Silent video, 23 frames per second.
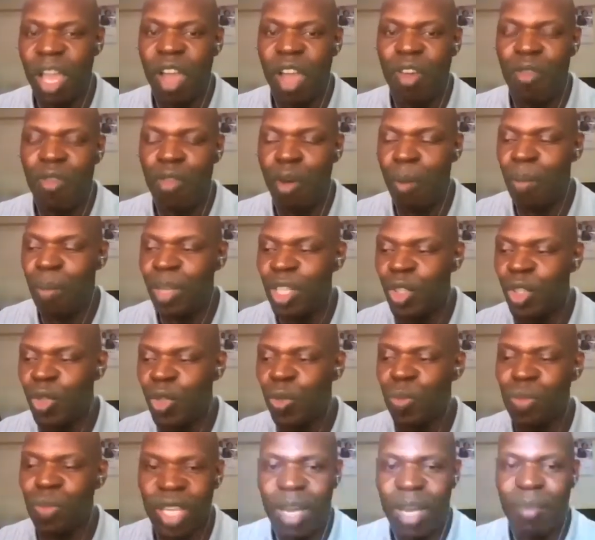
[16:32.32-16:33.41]
For me to
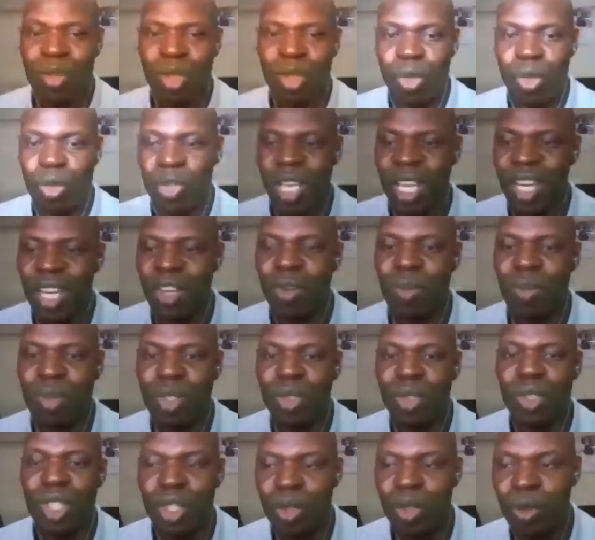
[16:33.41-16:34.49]
be able to get an
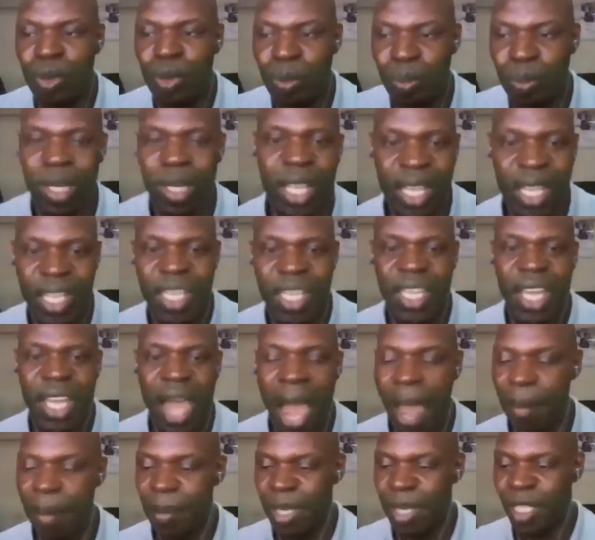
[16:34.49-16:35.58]
opportunity to play,
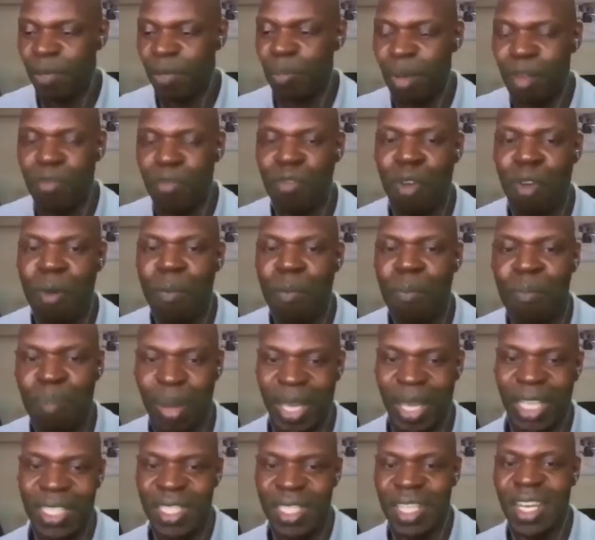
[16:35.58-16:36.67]
I must perform
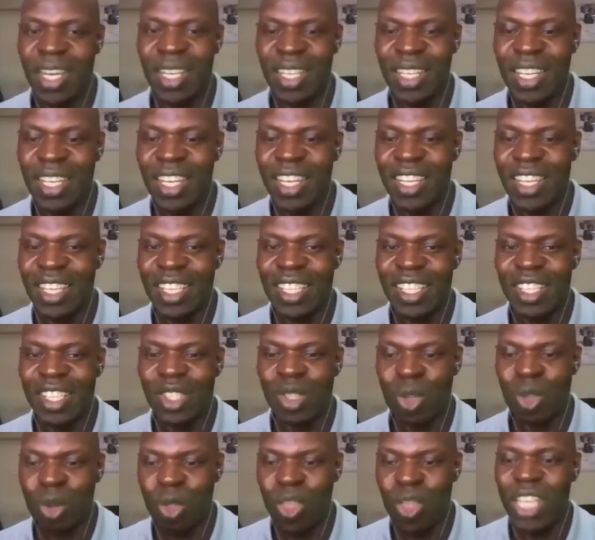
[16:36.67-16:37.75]
better so
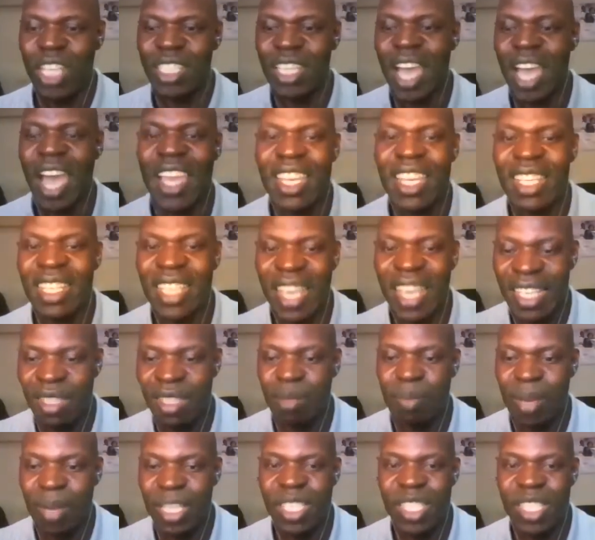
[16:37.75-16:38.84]
that I
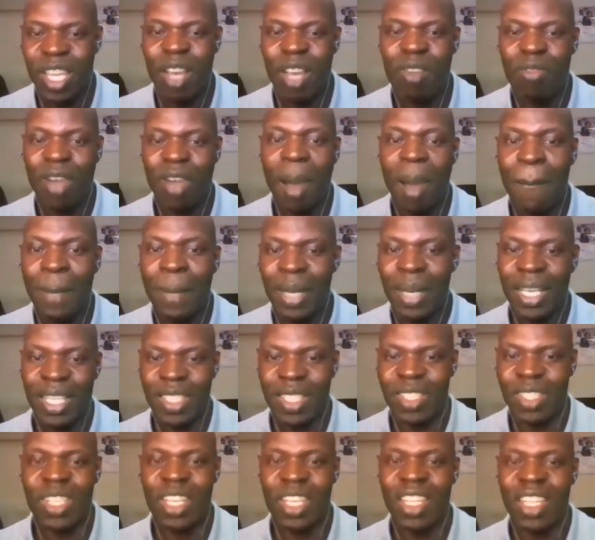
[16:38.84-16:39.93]
get myself a
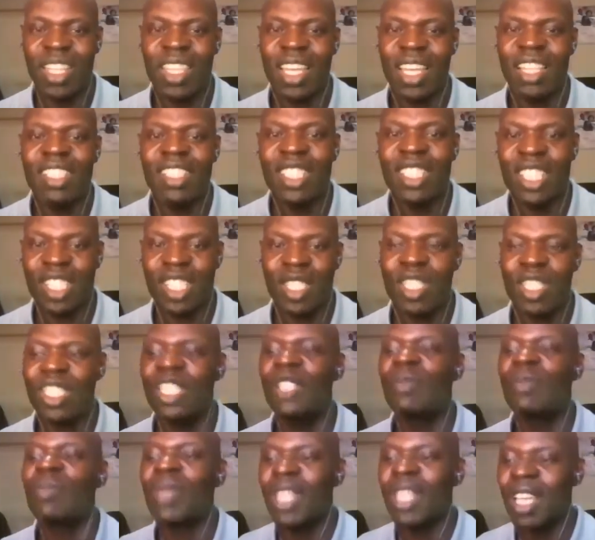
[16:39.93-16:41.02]
place rather than just it
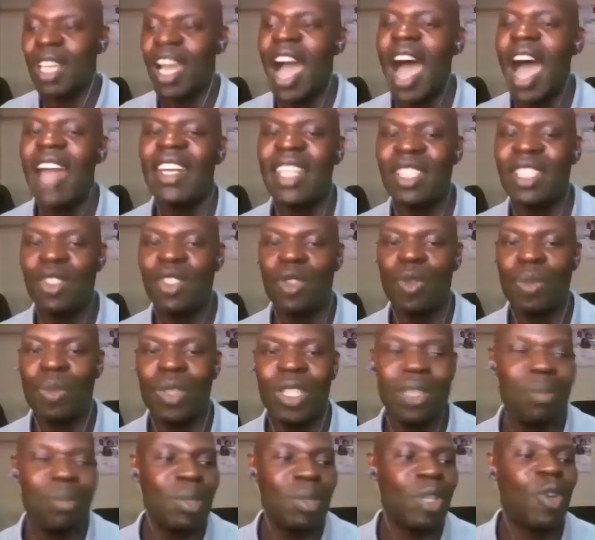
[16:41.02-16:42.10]
being handed to
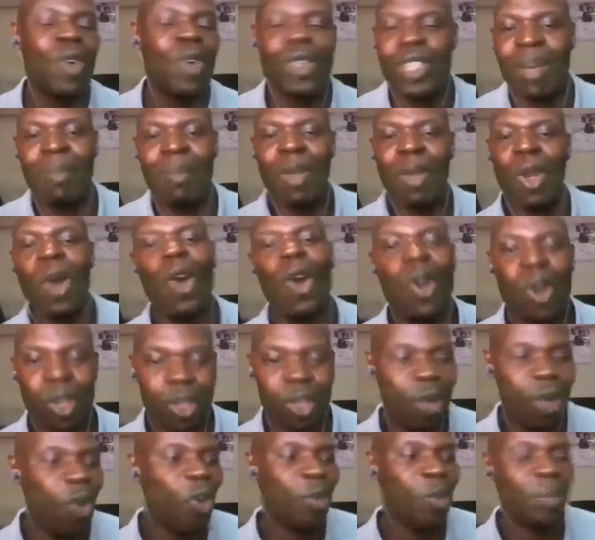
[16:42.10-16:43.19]
me because I'm local
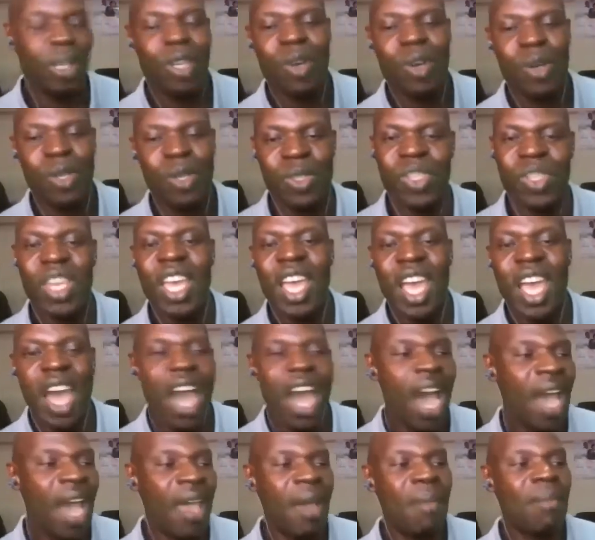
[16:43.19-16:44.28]
or because
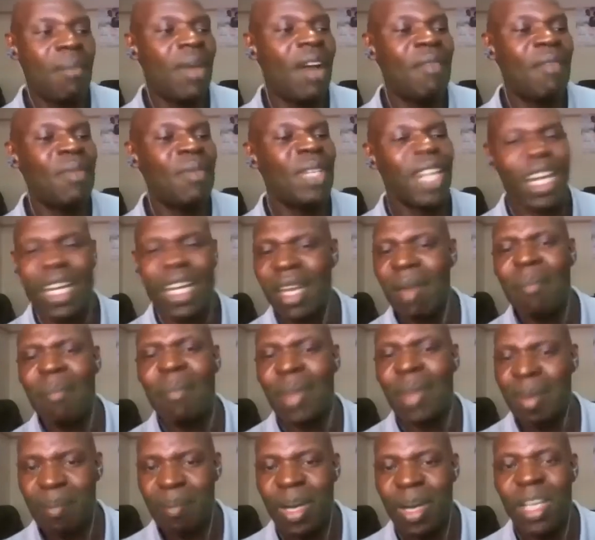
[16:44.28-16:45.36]
I've been a club
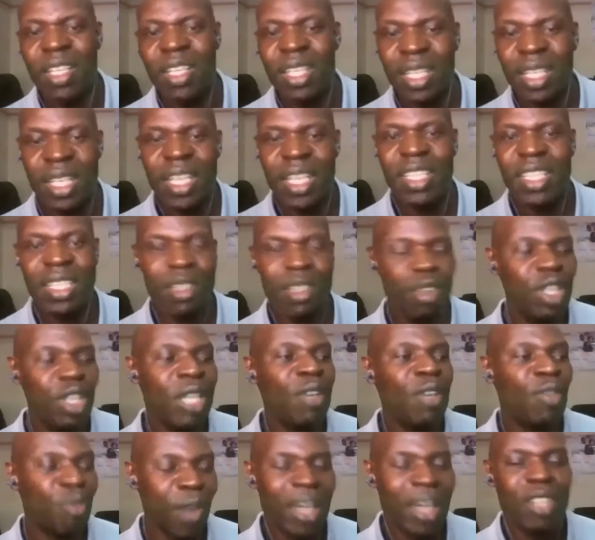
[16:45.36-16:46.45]
member.
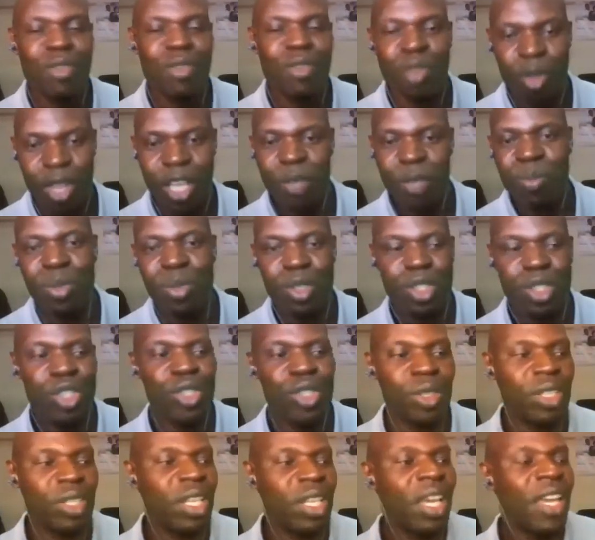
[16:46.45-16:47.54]
Let fight for that
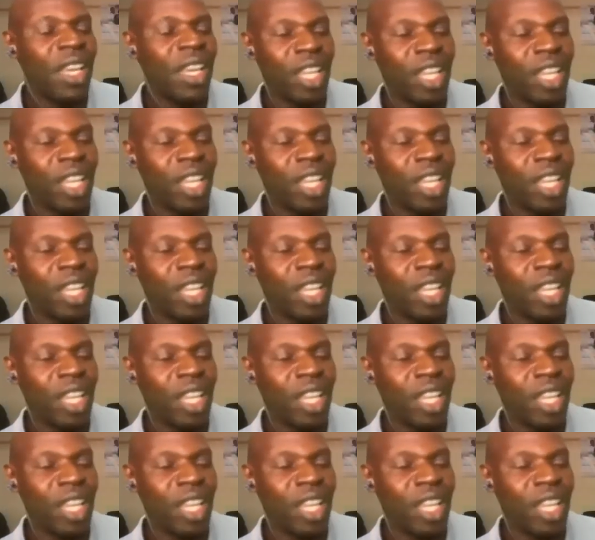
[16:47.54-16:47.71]
position.